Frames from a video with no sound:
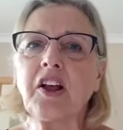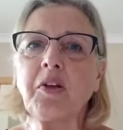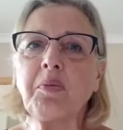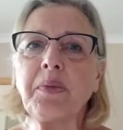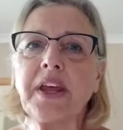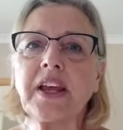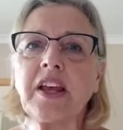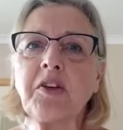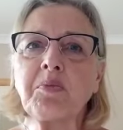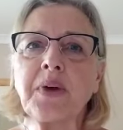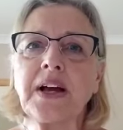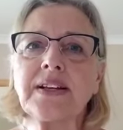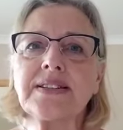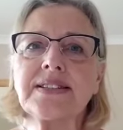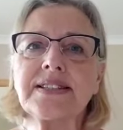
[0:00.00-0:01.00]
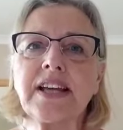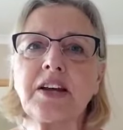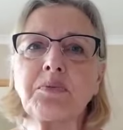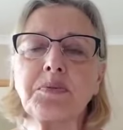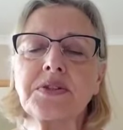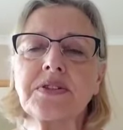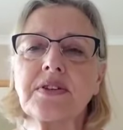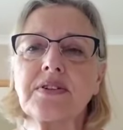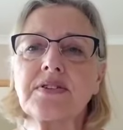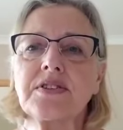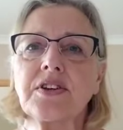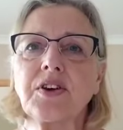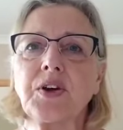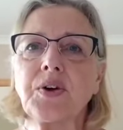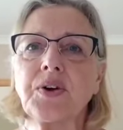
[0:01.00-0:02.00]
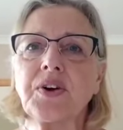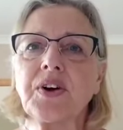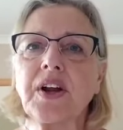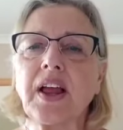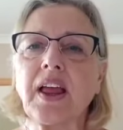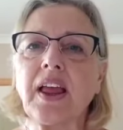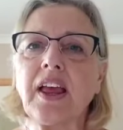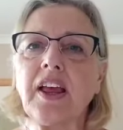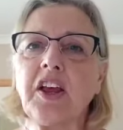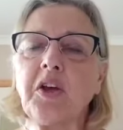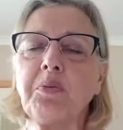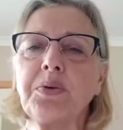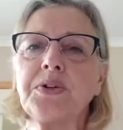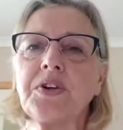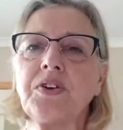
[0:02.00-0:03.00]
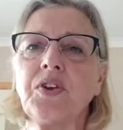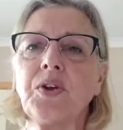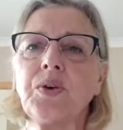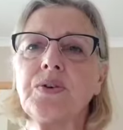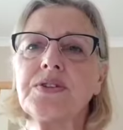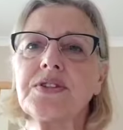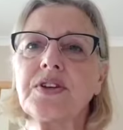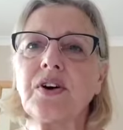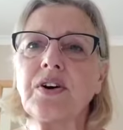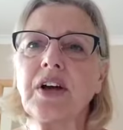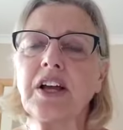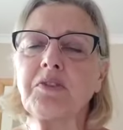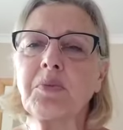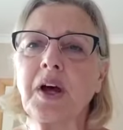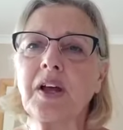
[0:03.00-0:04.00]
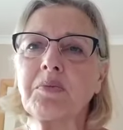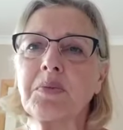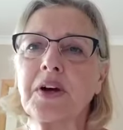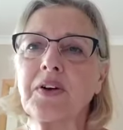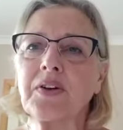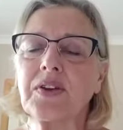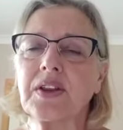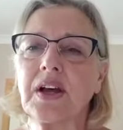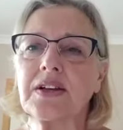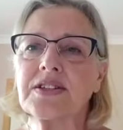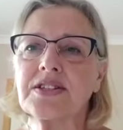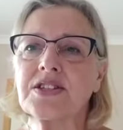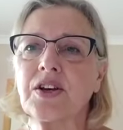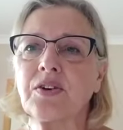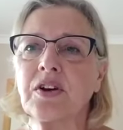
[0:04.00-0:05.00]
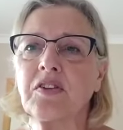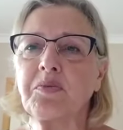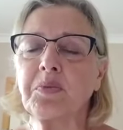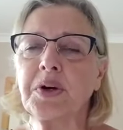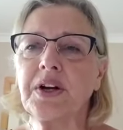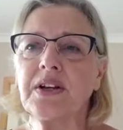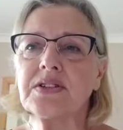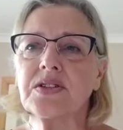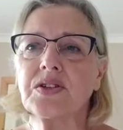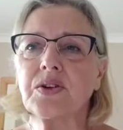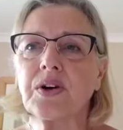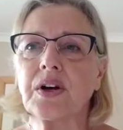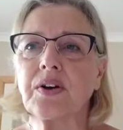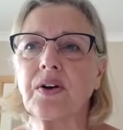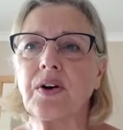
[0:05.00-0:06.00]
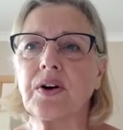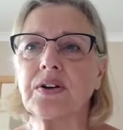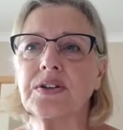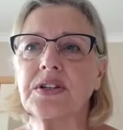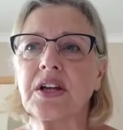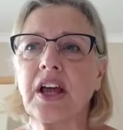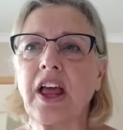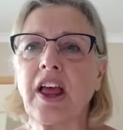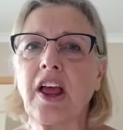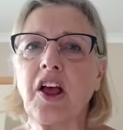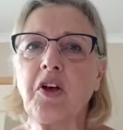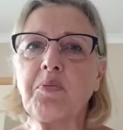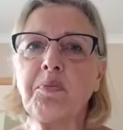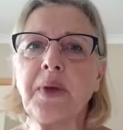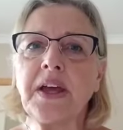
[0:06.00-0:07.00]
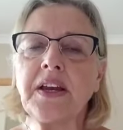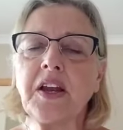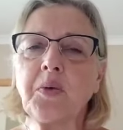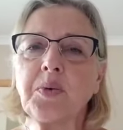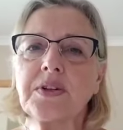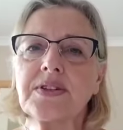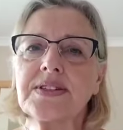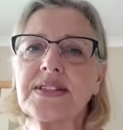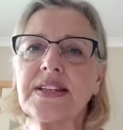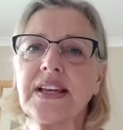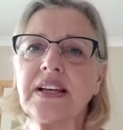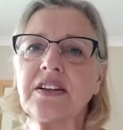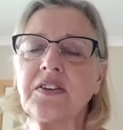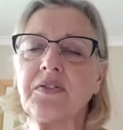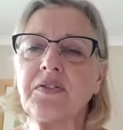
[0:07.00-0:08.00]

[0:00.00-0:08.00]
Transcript: making my steps secure. He put a new song in my mouth, a song of praise to our God. Many will see and